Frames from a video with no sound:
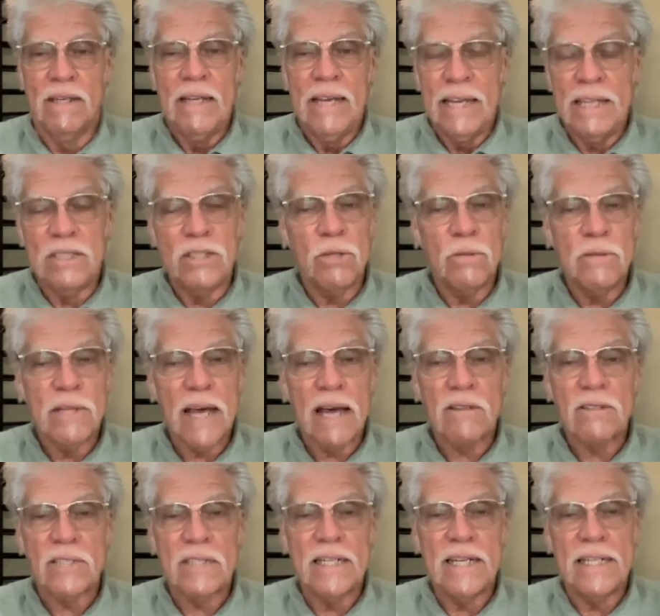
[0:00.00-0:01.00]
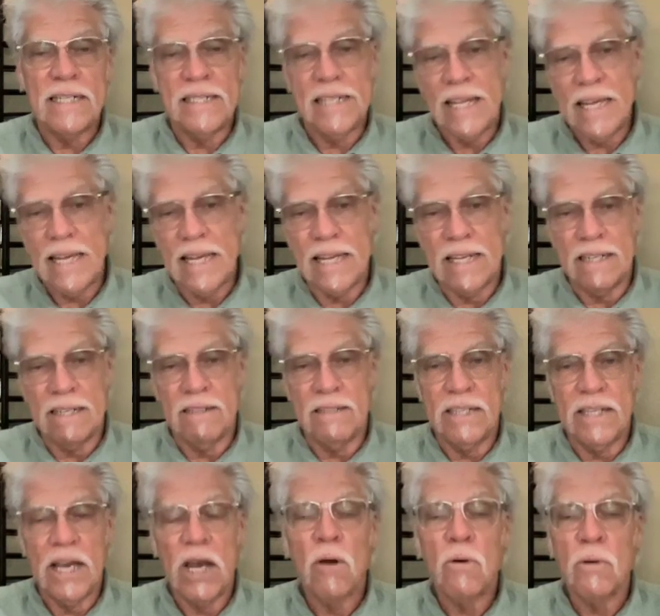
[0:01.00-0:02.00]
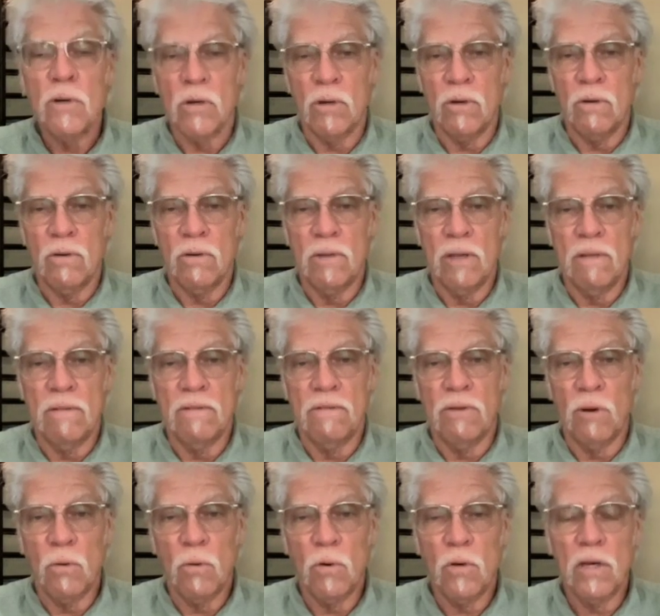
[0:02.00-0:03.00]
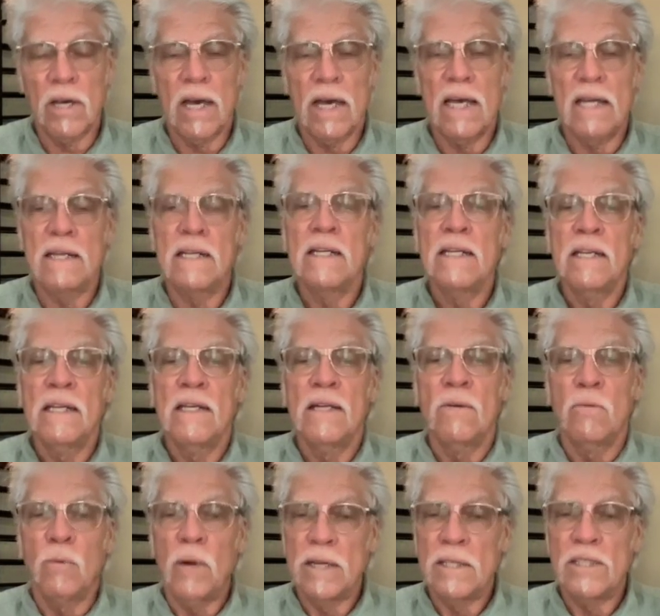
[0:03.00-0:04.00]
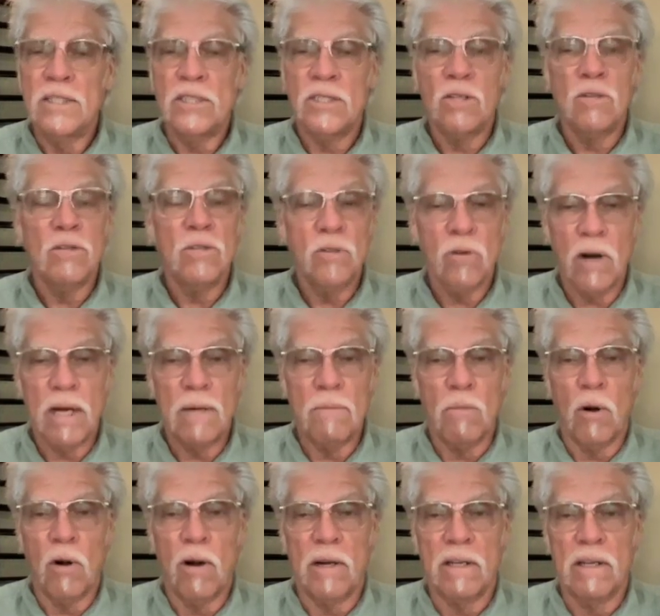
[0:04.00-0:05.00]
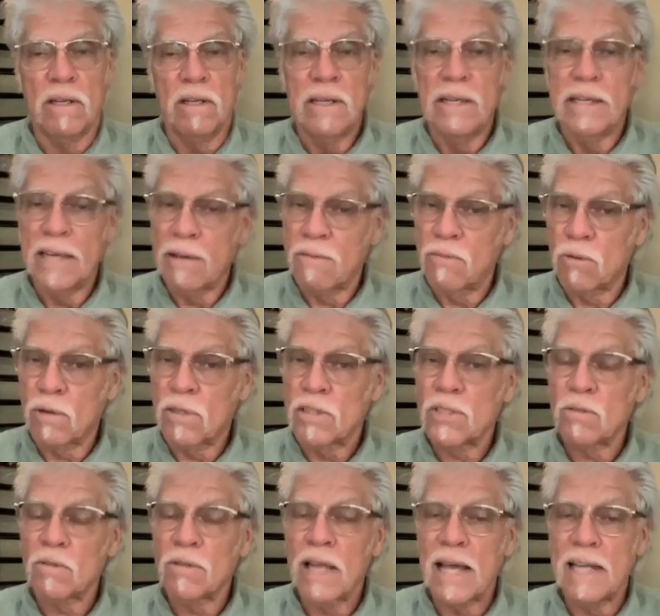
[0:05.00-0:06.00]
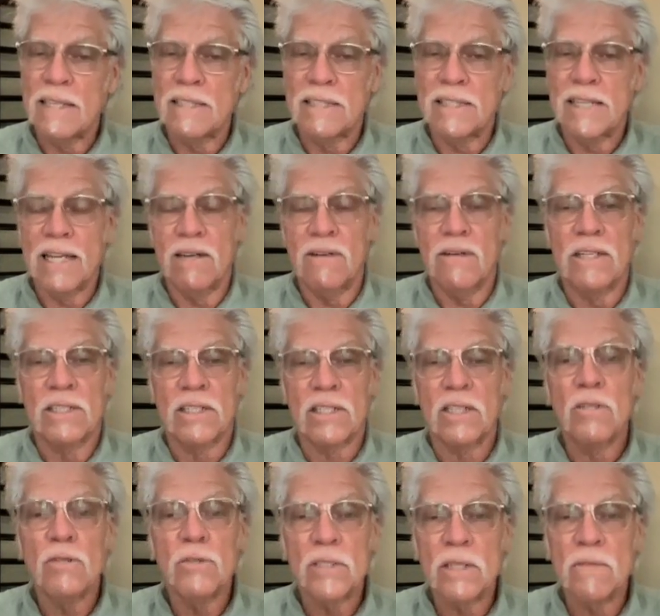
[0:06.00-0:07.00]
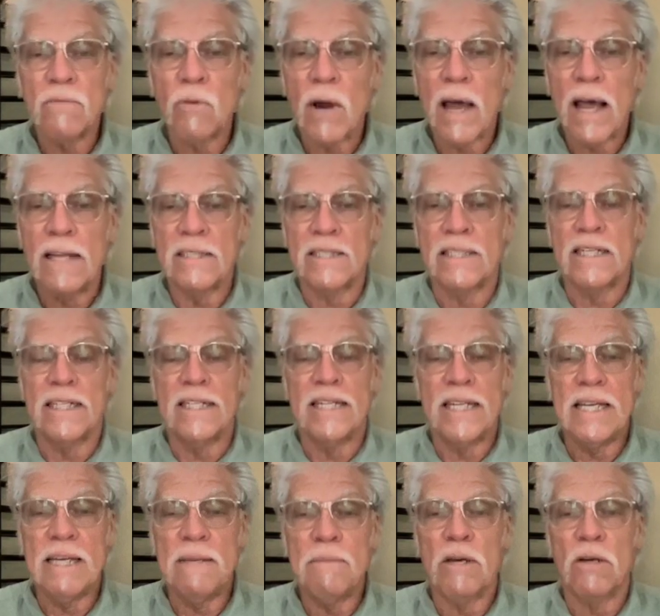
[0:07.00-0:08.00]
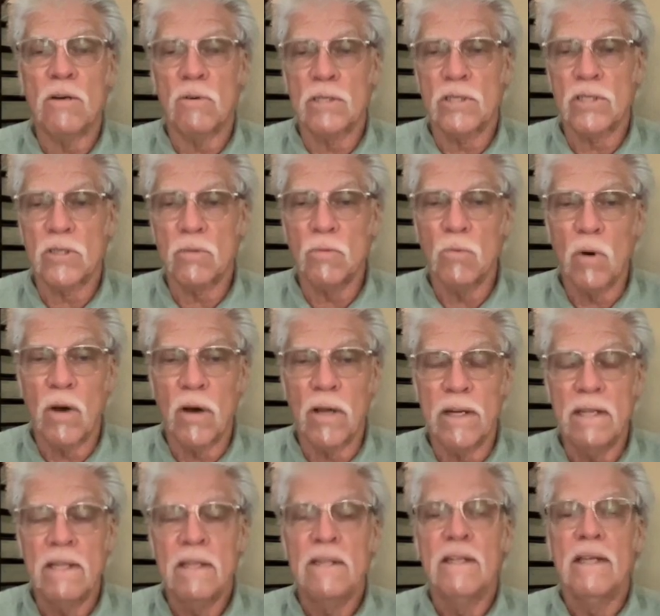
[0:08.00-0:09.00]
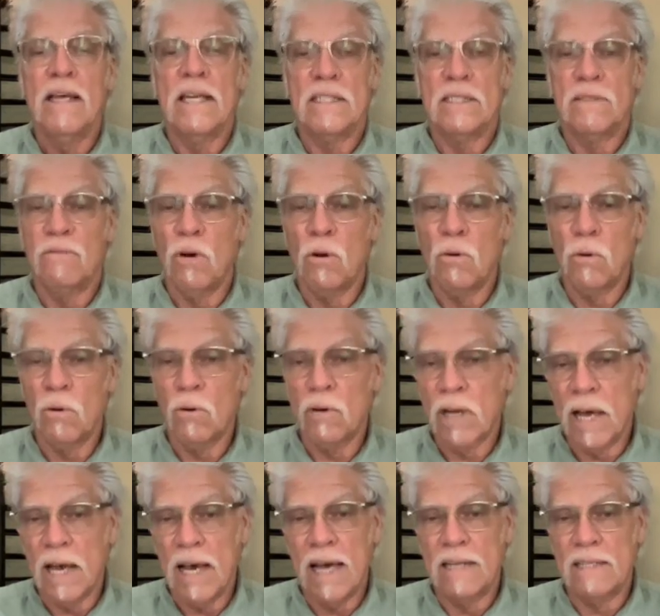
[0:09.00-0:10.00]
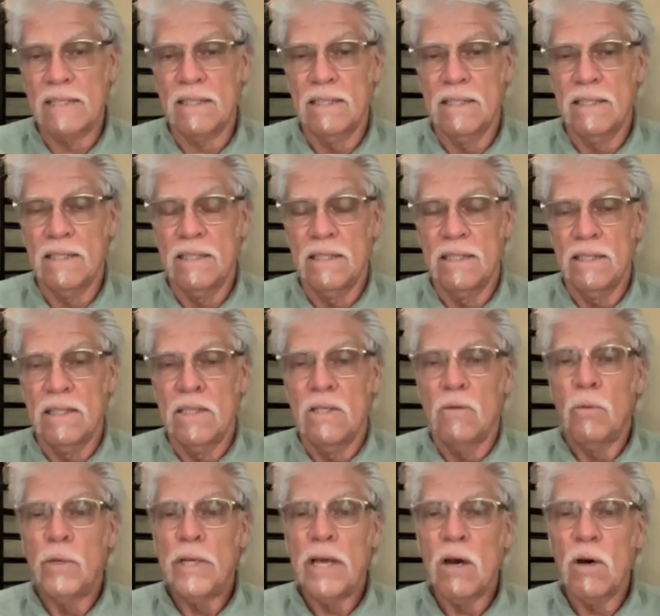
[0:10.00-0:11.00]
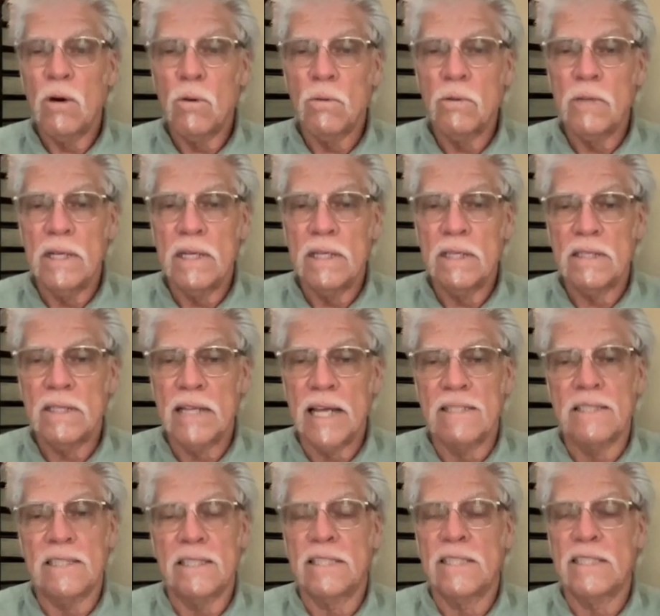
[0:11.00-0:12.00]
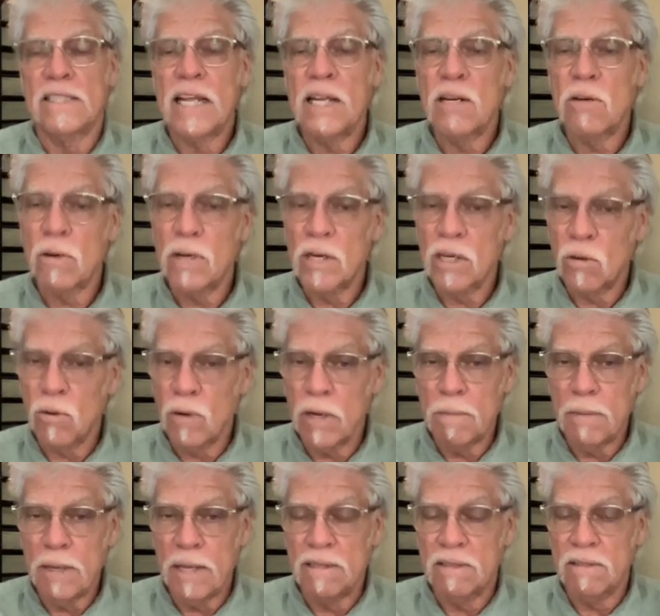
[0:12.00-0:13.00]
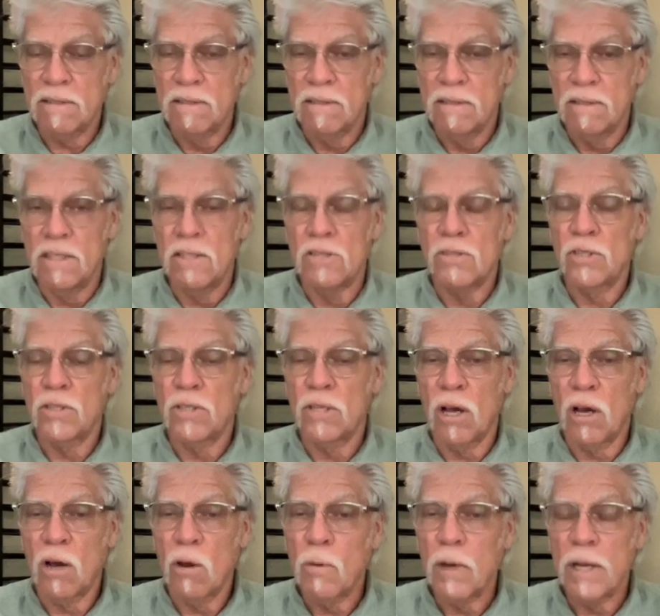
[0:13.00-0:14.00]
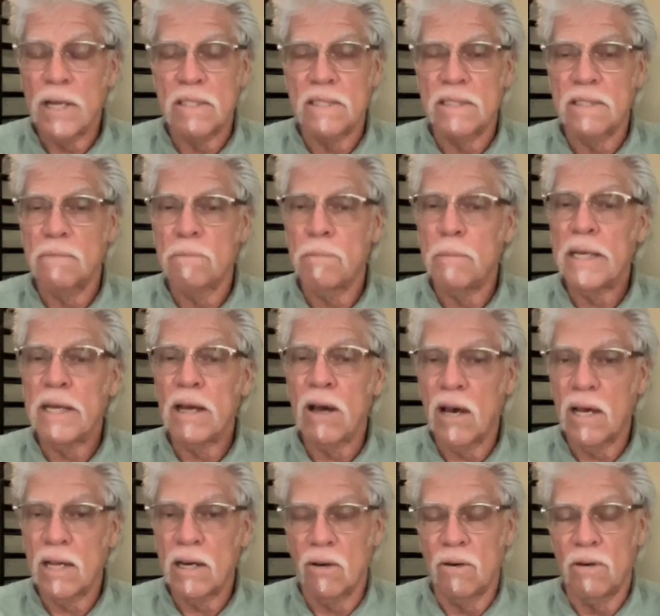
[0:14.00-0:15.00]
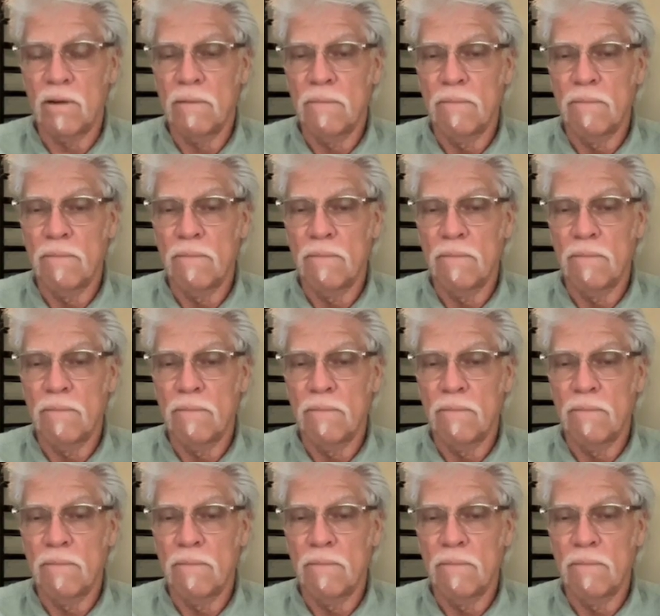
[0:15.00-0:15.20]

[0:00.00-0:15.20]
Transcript: In 2010, the owner of the Vogel Cut registered trademark gave Crystal Light and Sound exclusive rights to deem a crystal wand as Vogel Cut. We hold this as a sacred agreement that should always be honored.